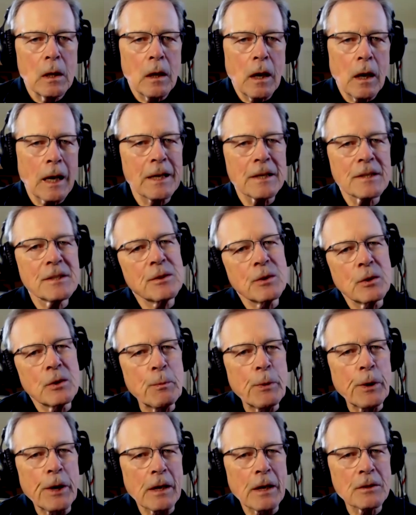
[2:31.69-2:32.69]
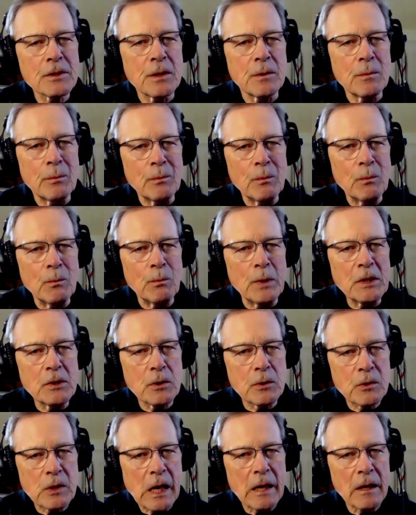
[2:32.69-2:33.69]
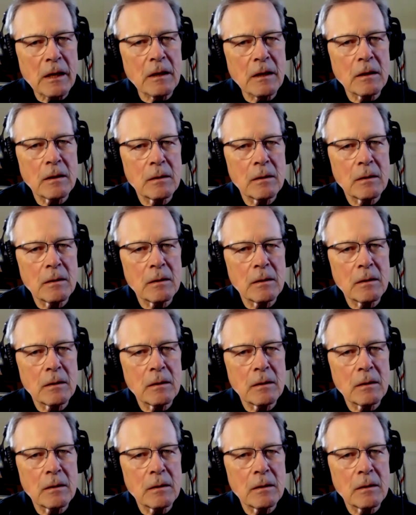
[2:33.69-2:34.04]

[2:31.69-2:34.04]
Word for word: I guess you pronounce it Mitratech?